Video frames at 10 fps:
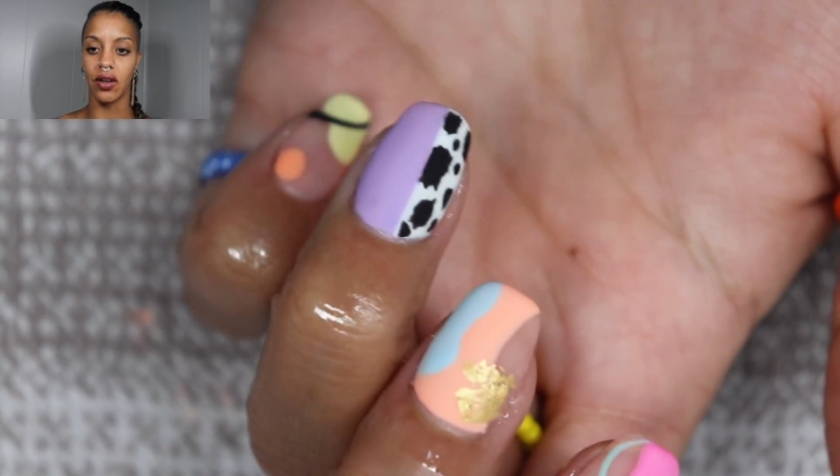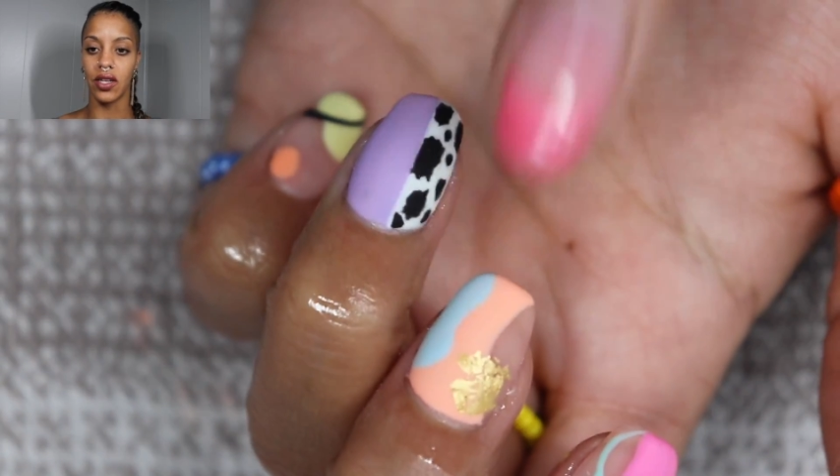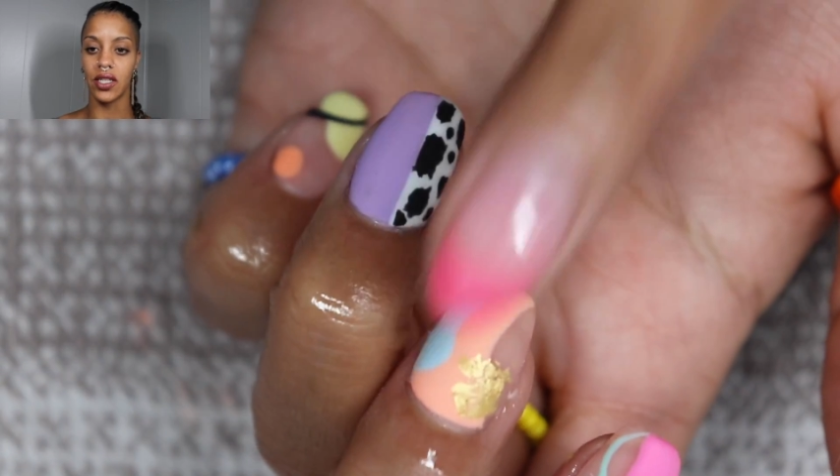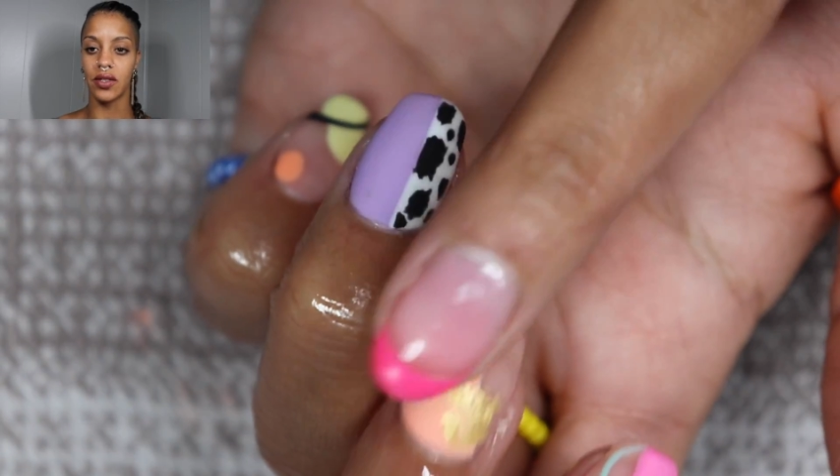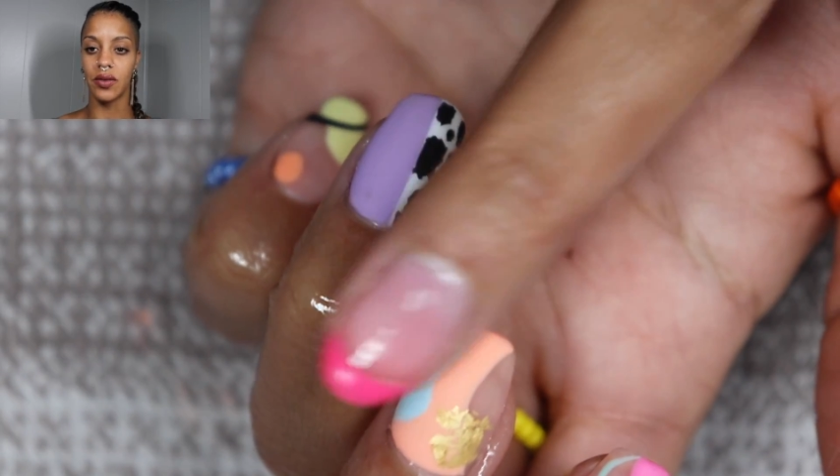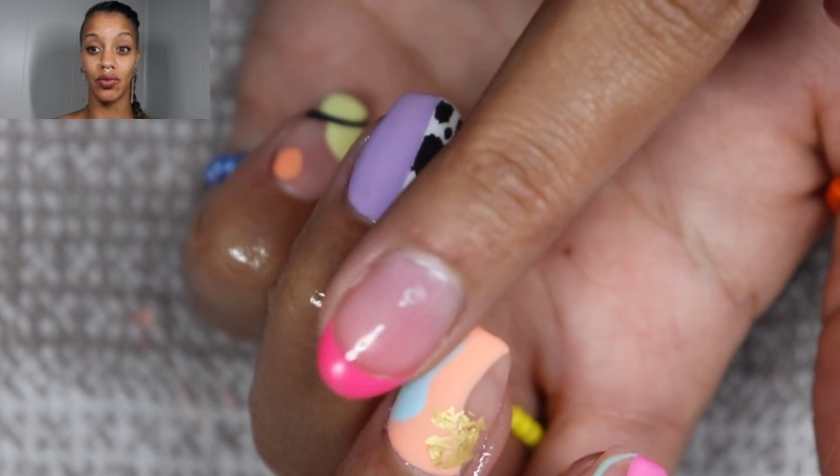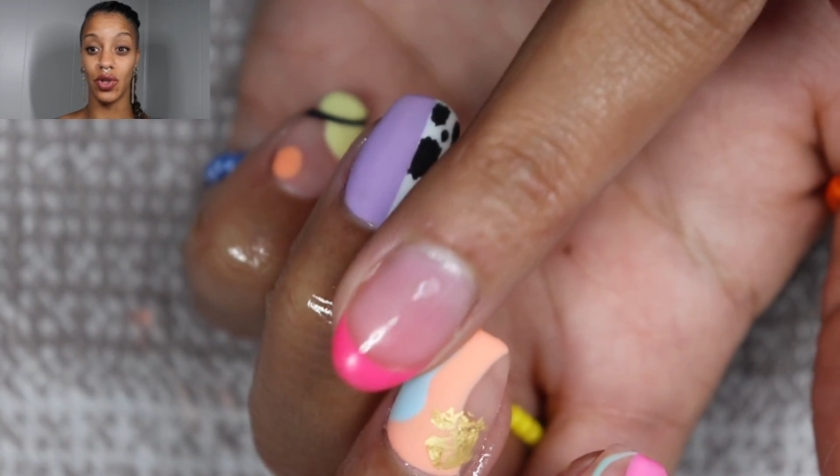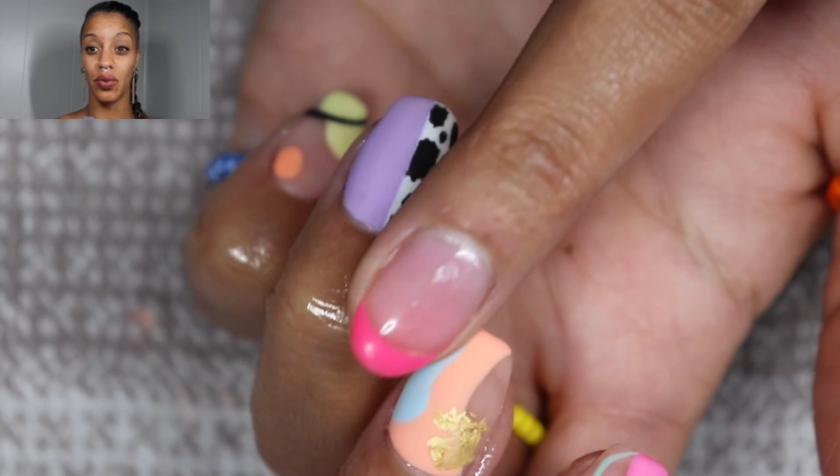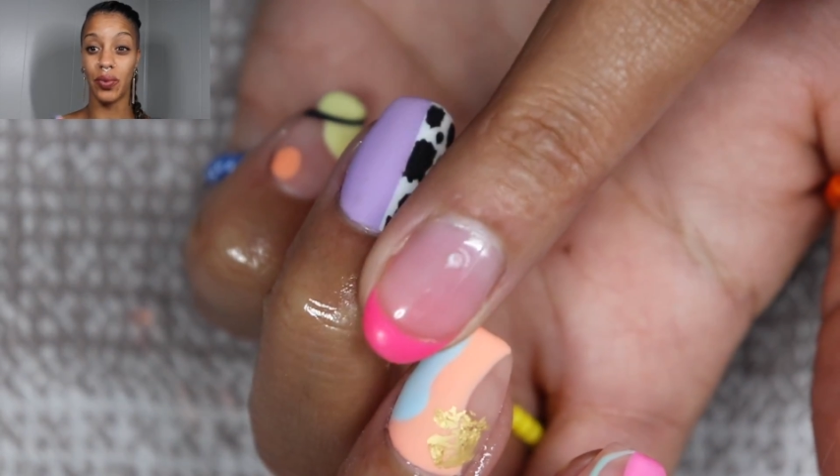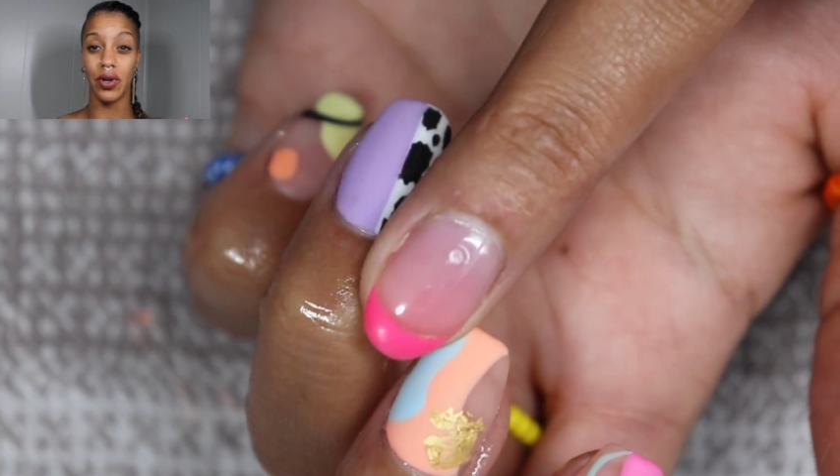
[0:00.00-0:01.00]
because when
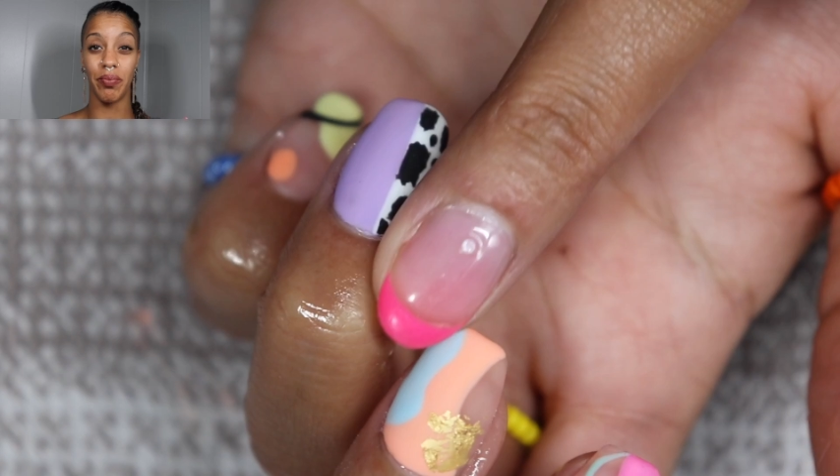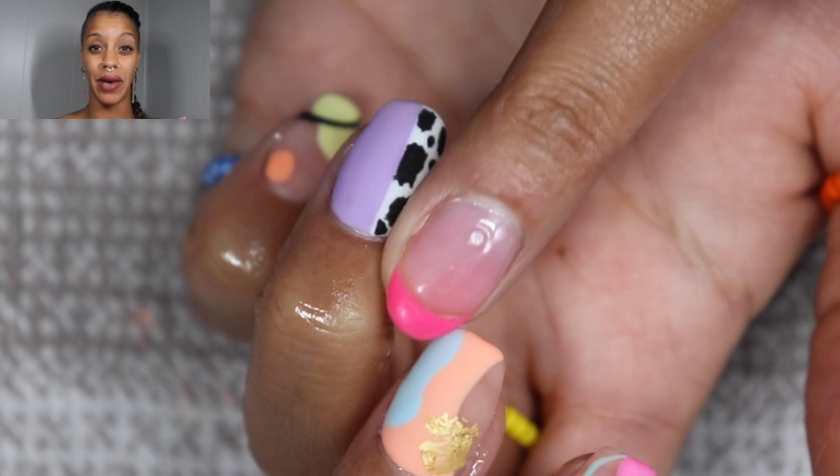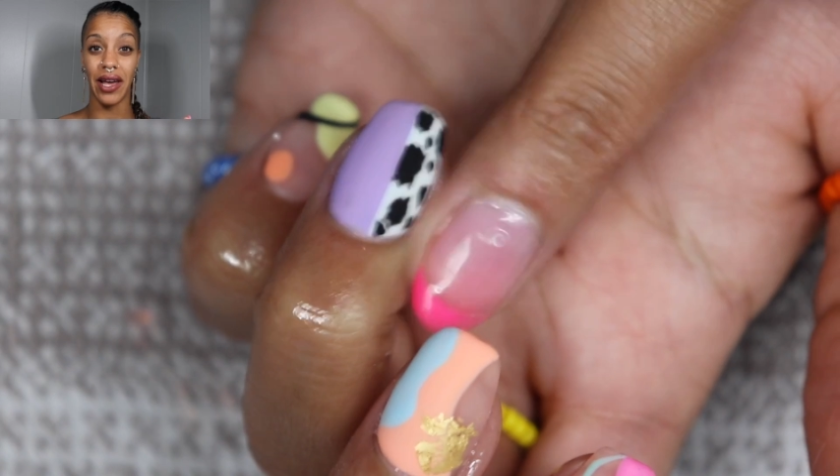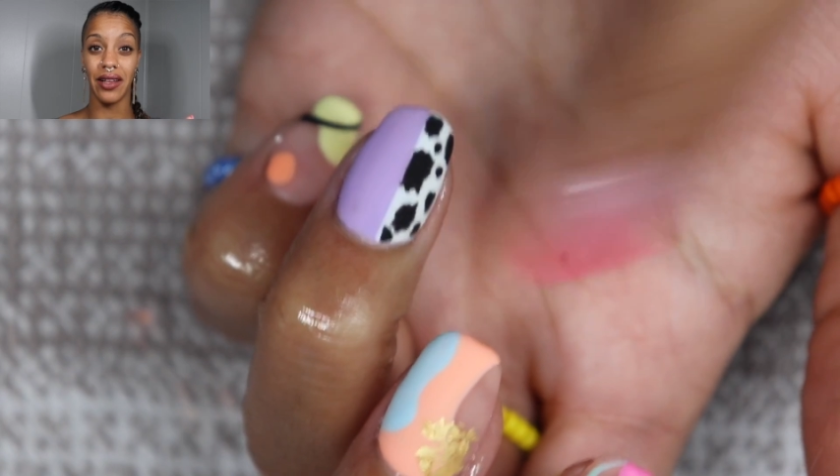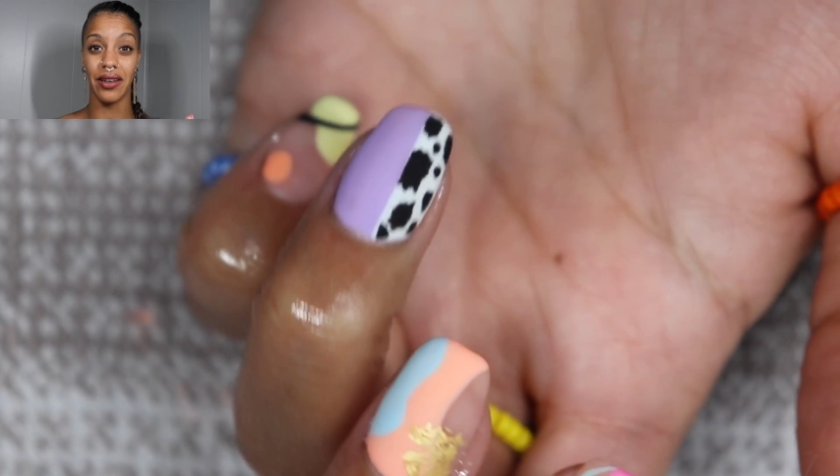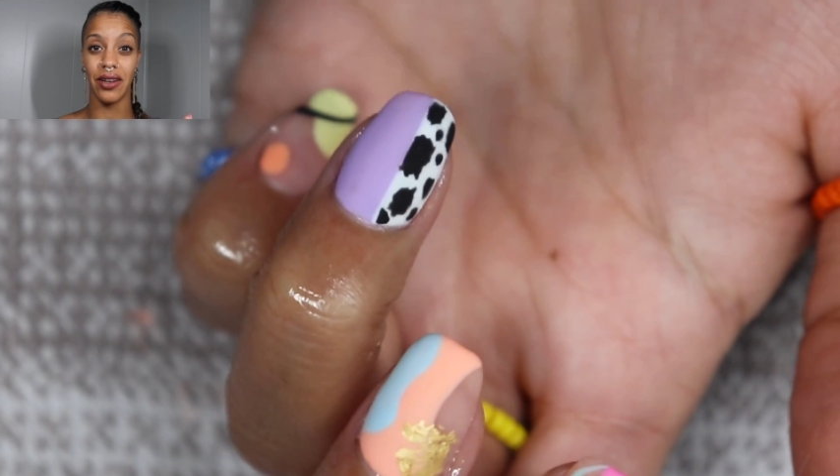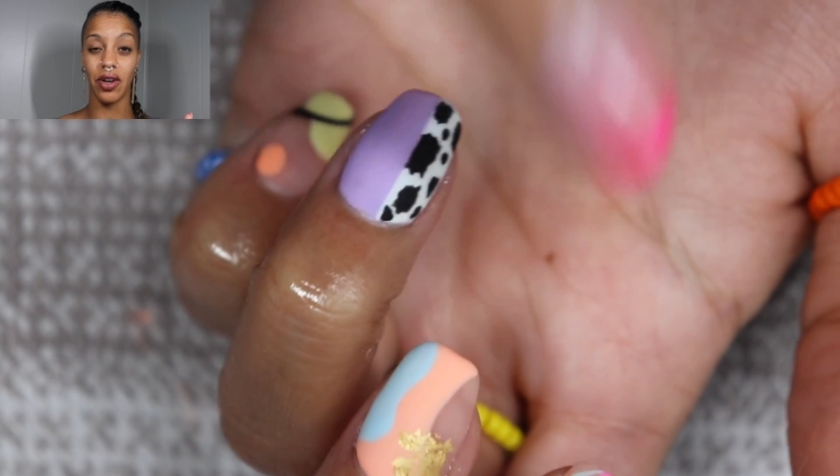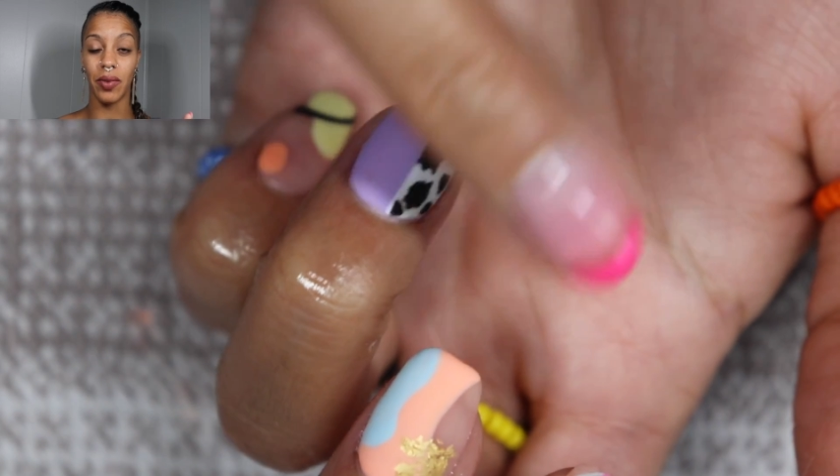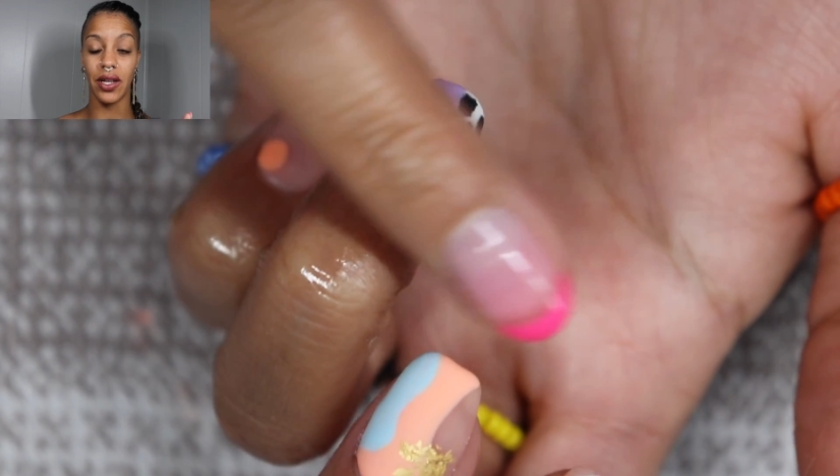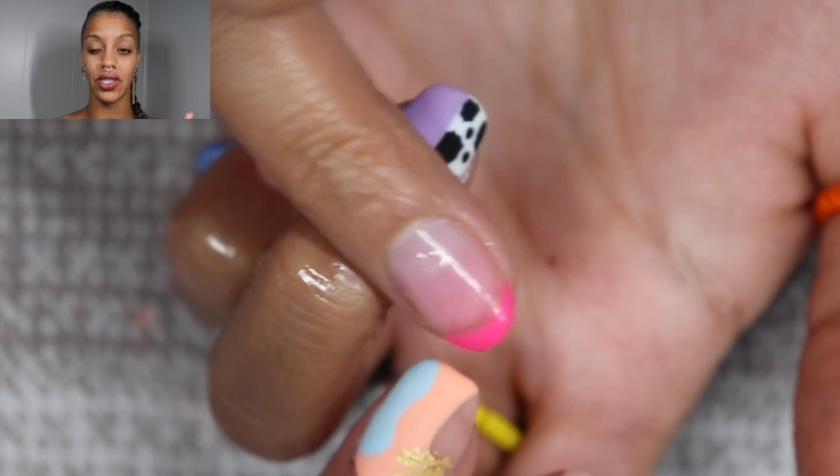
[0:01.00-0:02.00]
you put matte nail
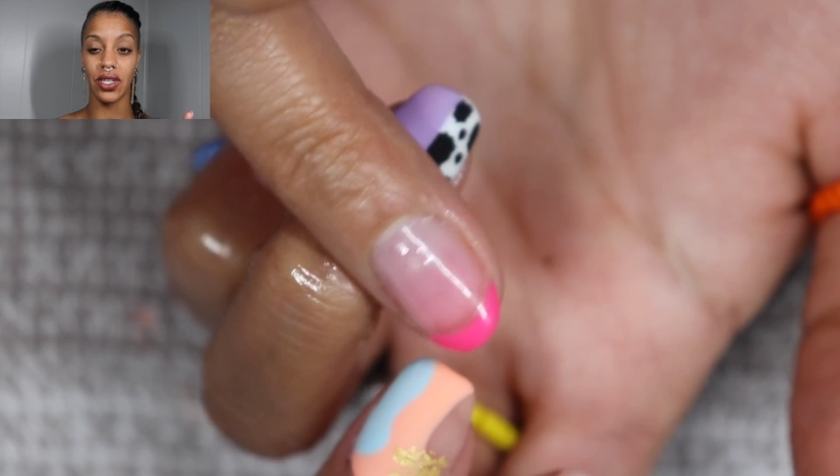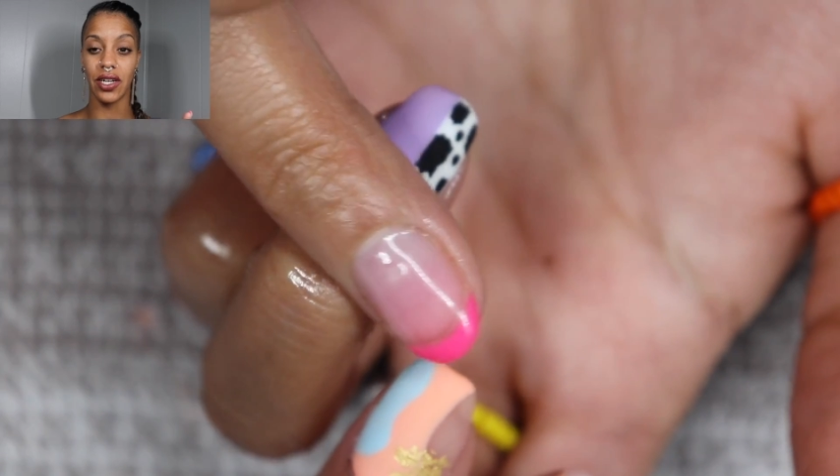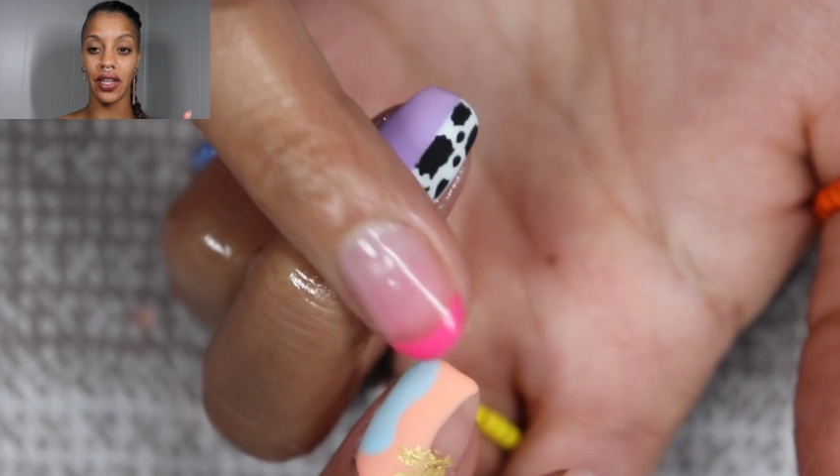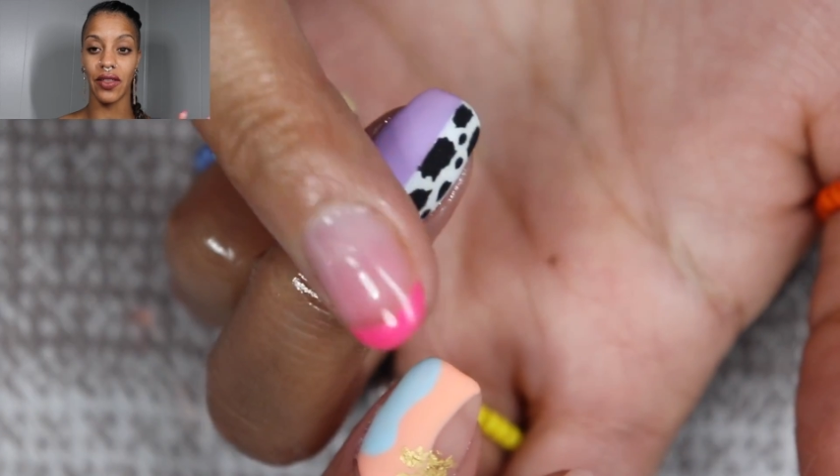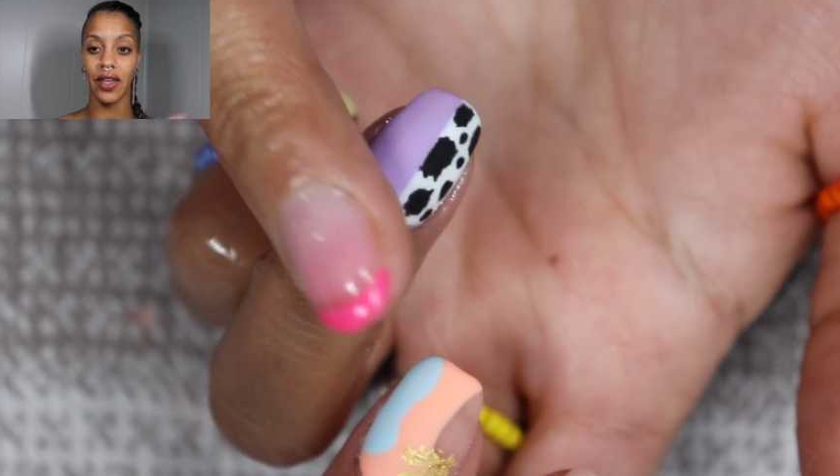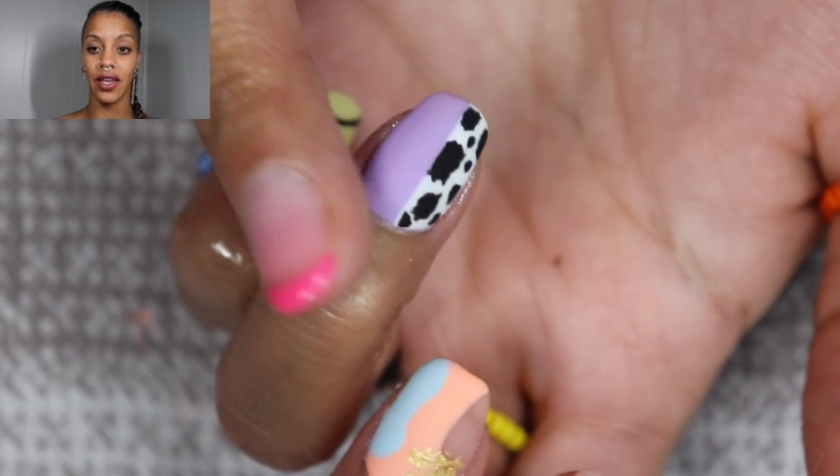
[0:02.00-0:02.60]
polish on anything,